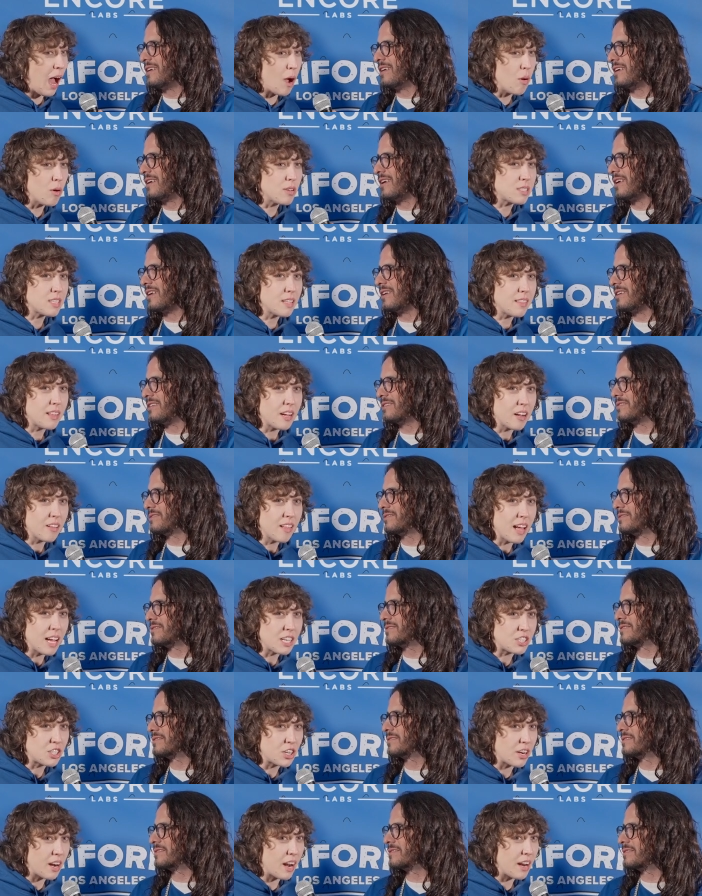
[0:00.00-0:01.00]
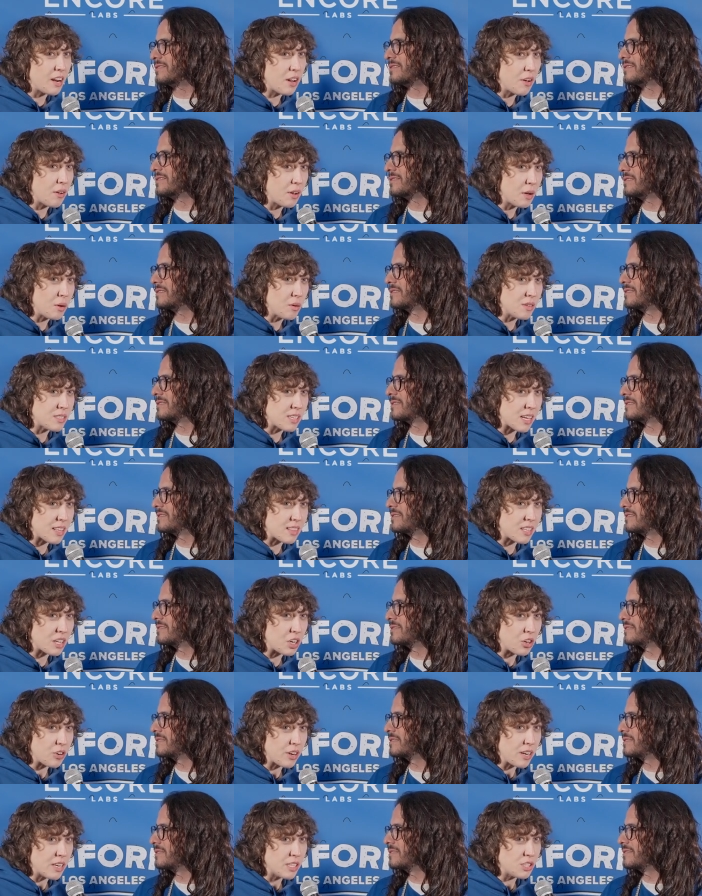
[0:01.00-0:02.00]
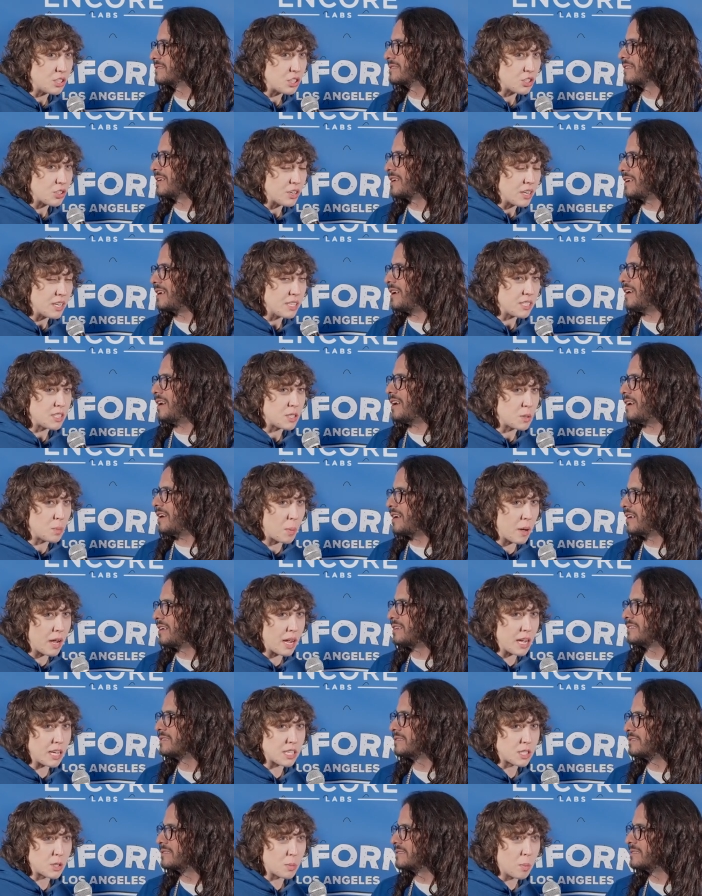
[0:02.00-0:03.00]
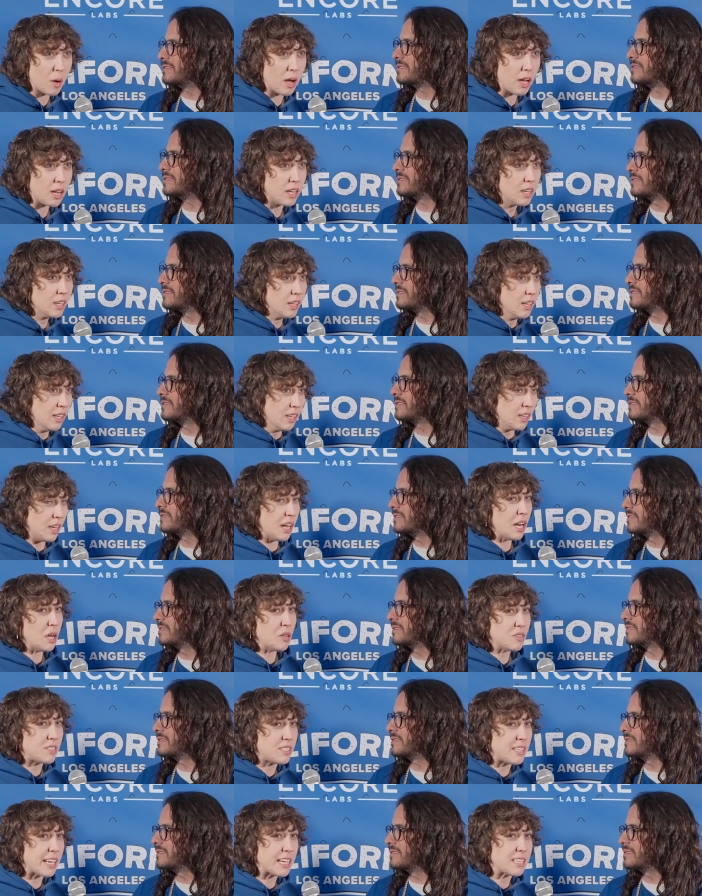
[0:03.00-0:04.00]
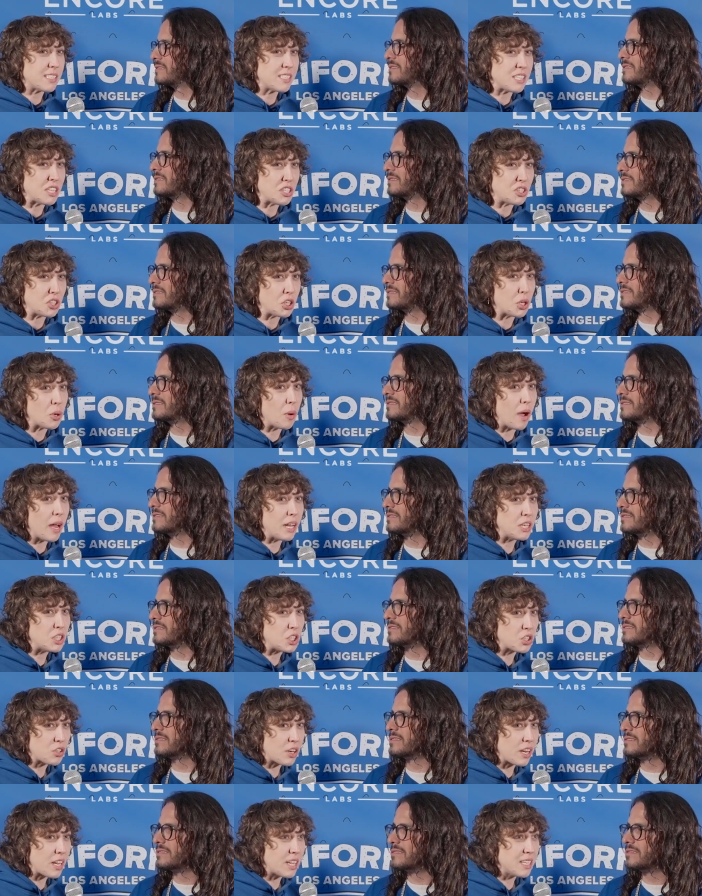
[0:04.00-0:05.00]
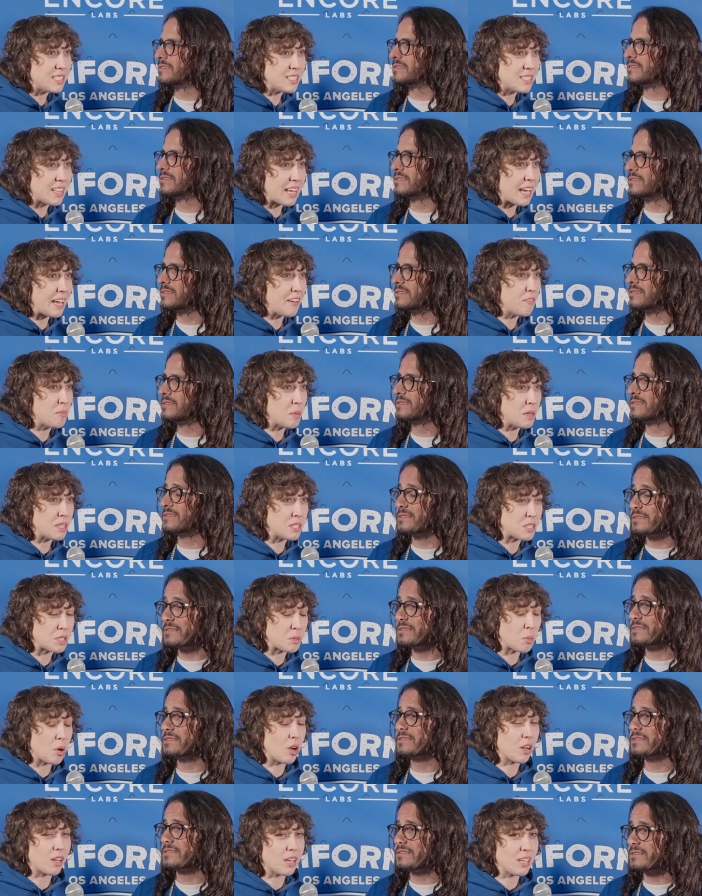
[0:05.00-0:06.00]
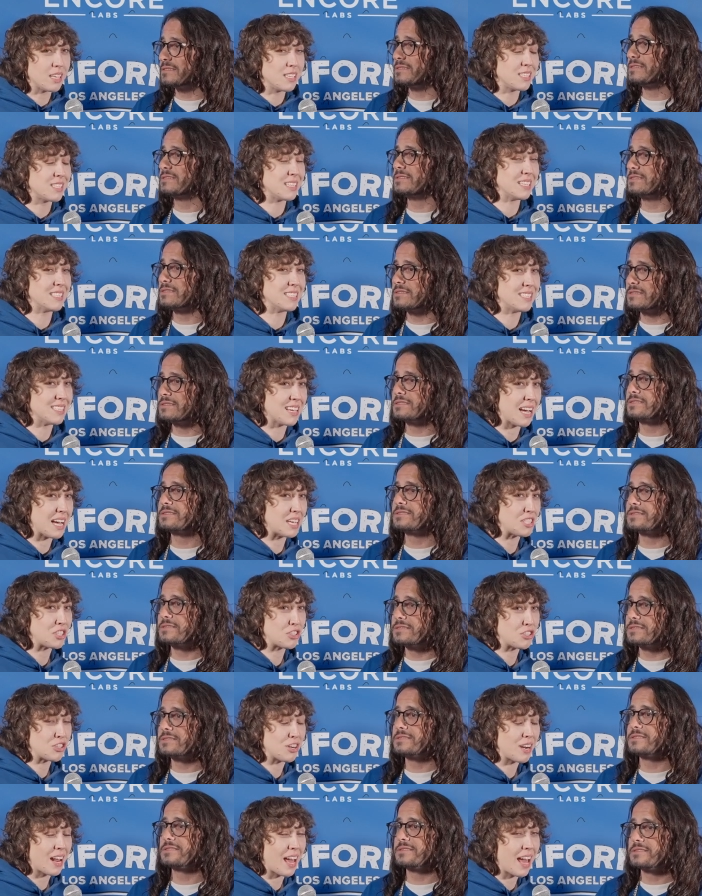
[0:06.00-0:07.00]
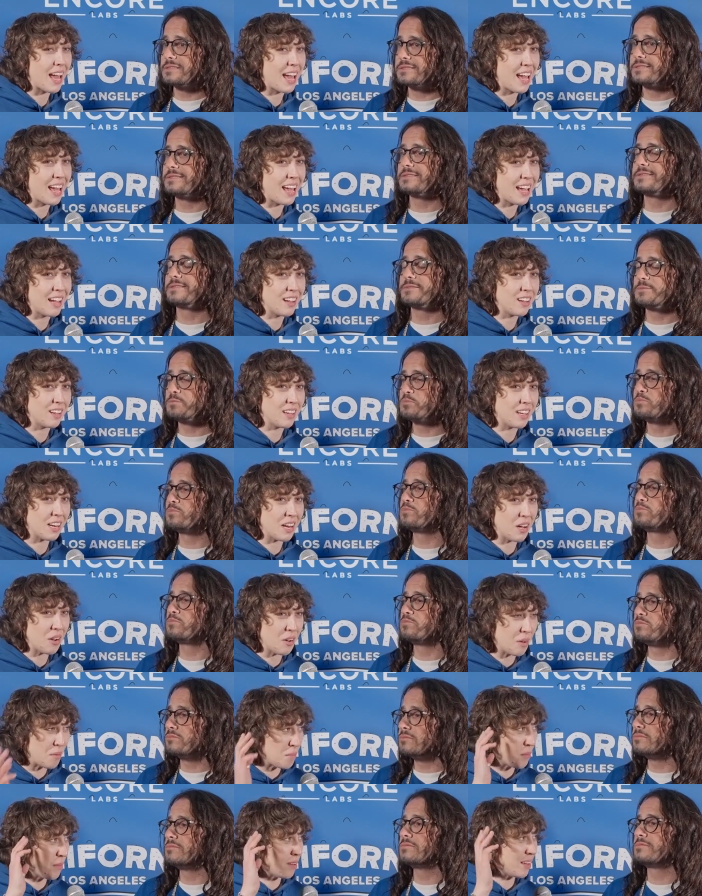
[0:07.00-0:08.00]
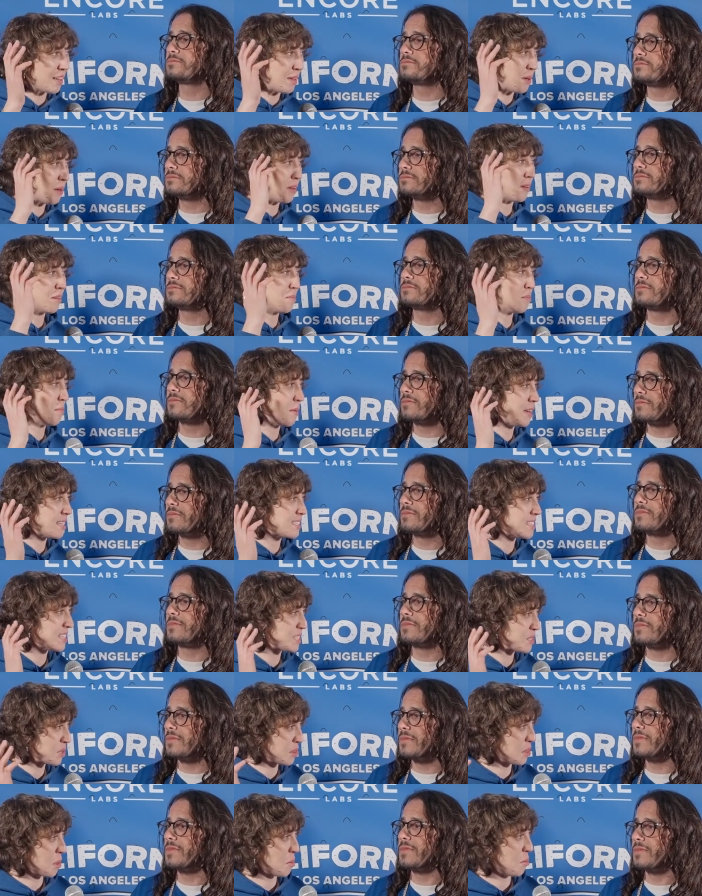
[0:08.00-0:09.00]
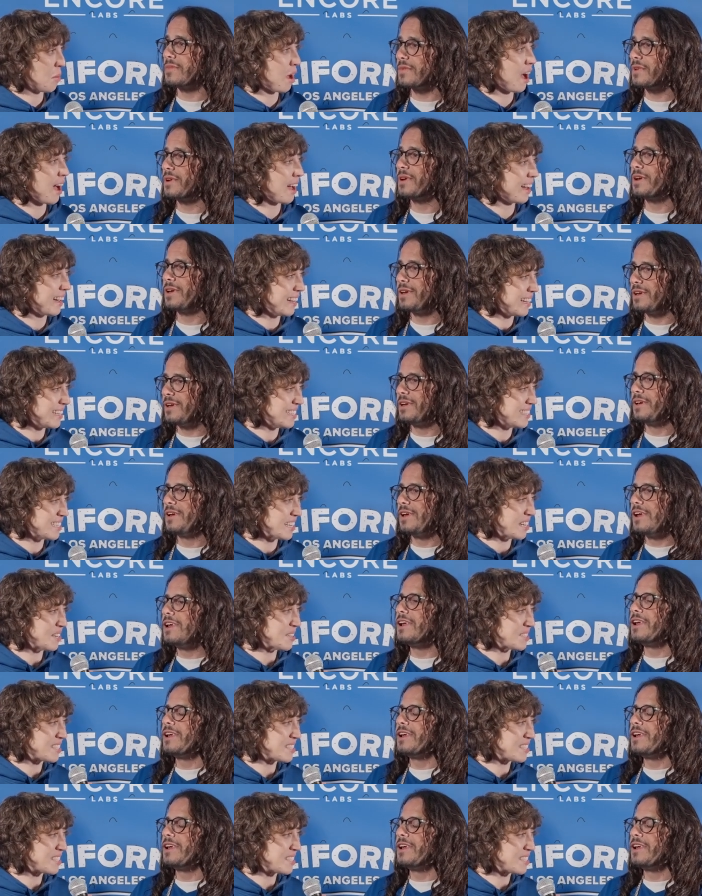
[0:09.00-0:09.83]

Speaker 1: I wasn't there last year. I know it was at the Green Street yeah. space, but you know, 62 entries. They've been smoking since yesterday. You know, it messes with the mind. You know,